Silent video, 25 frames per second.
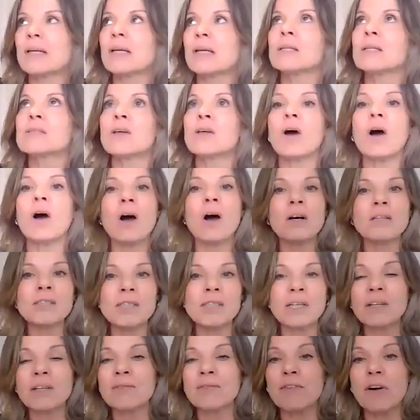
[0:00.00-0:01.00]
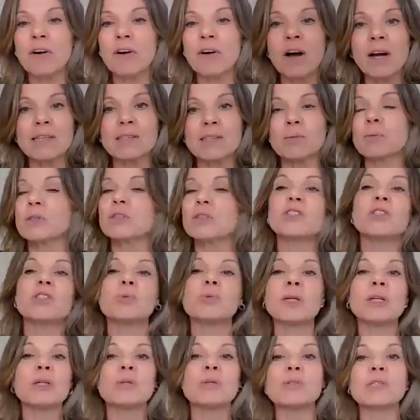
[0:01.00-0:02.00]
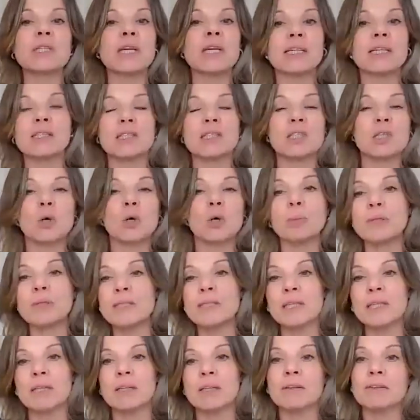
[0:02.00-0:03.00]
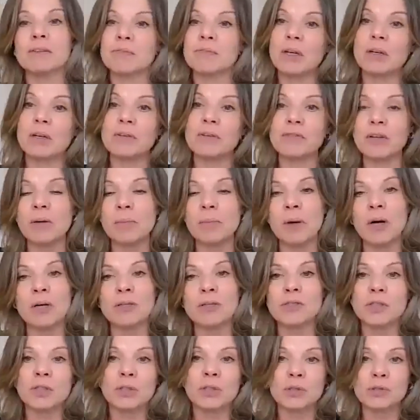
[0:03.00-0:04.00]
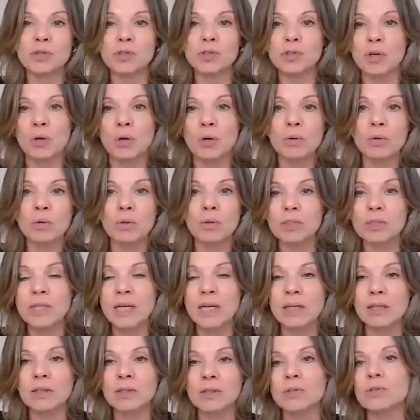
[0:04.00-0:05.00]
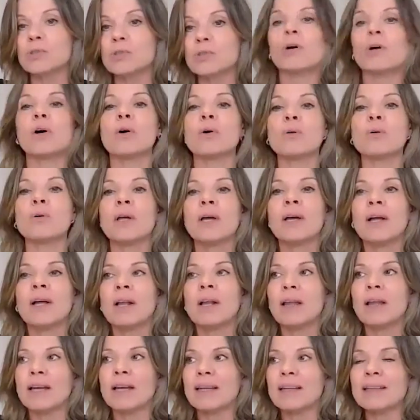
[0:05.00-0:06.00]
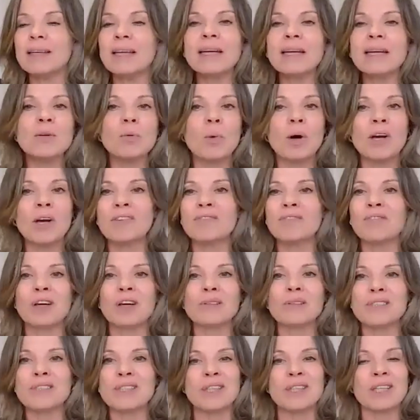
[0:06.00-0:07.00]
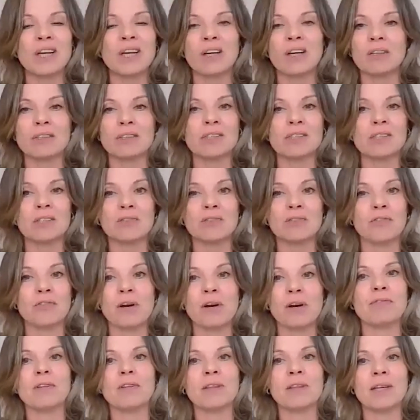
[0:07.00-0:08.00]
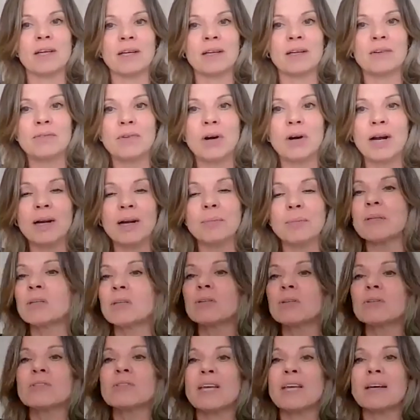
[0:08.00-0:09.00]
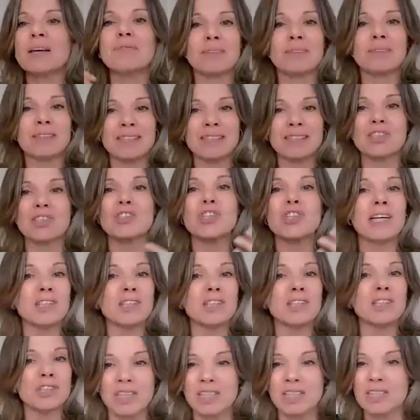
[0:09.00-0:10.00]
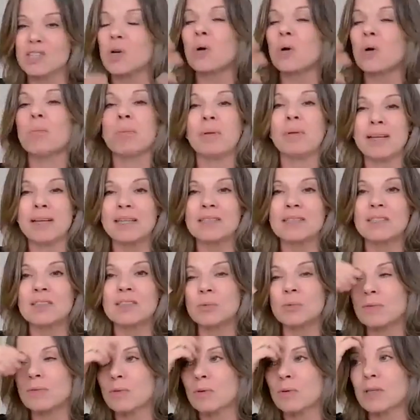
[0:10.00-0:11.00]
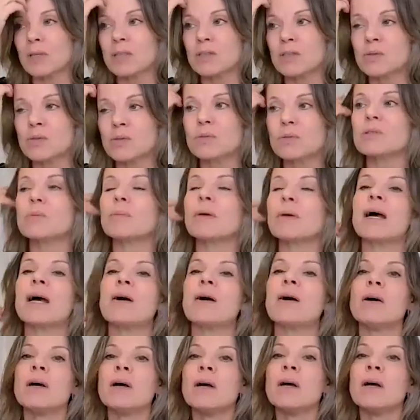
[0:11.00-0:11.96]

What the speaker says: so ask and invite, which we could say is the opposite of command and control or tell and control. Neither one of those are the answer for everything, right? Because it's changing, it's complex, as we've already talked about.